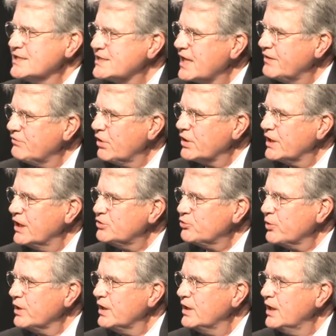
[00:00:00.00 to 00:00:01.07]
to save our
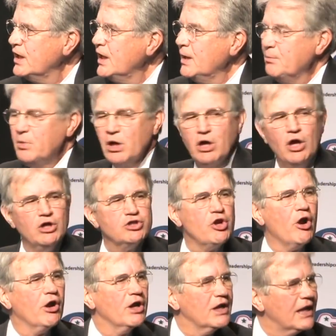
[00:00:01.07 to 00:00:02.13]
country, because
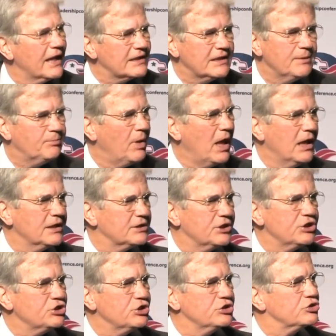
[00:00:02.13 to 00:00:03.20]
our elected
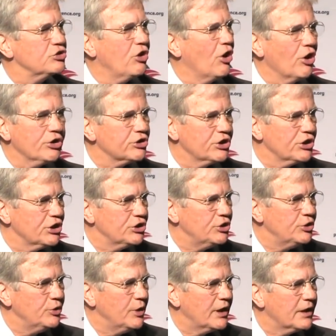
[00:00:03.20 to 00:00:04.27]
politicians aren't going
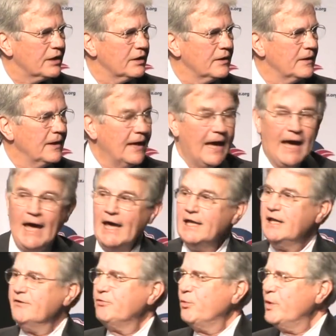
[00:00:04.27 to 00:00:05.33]
to do it.
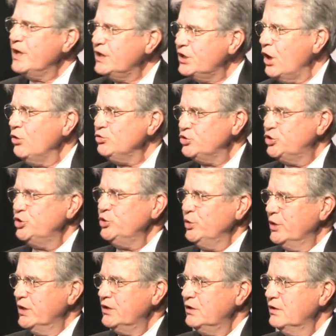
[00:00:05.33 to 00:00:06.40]
And if we don't
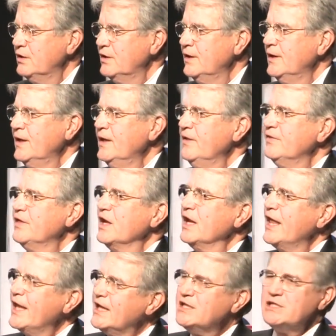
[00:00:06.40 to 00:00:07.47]
do it, the
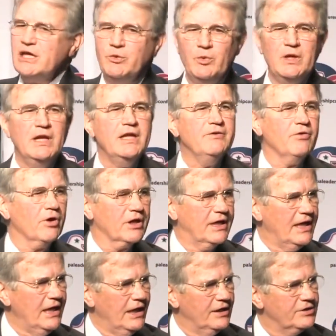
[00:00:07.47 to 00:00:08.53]
legacy we leave our
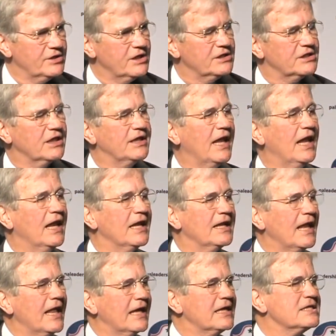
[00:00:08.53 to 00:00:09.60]
kids is a
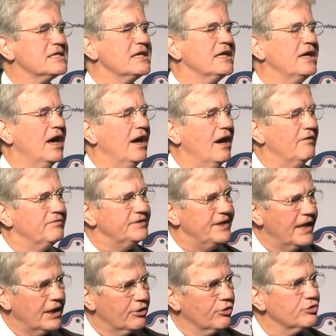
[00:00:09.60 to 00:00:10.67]
legacy
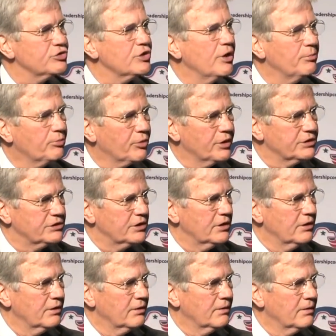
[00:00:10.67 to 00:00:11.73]
of debtor's prison.
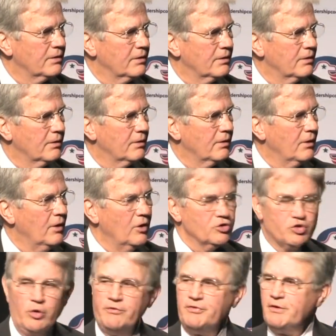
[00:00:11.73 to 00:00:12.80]

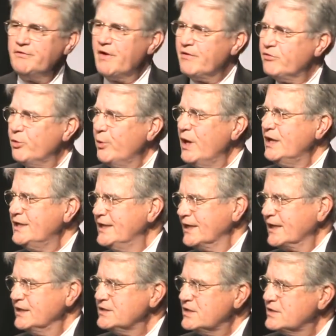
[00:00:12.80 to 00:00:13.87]
So if you've ever read
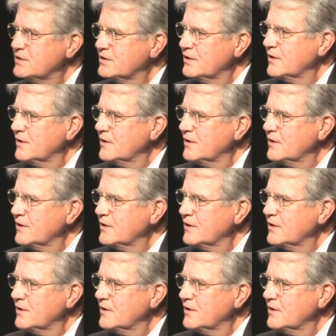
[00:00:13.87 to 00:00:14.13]
Dickens,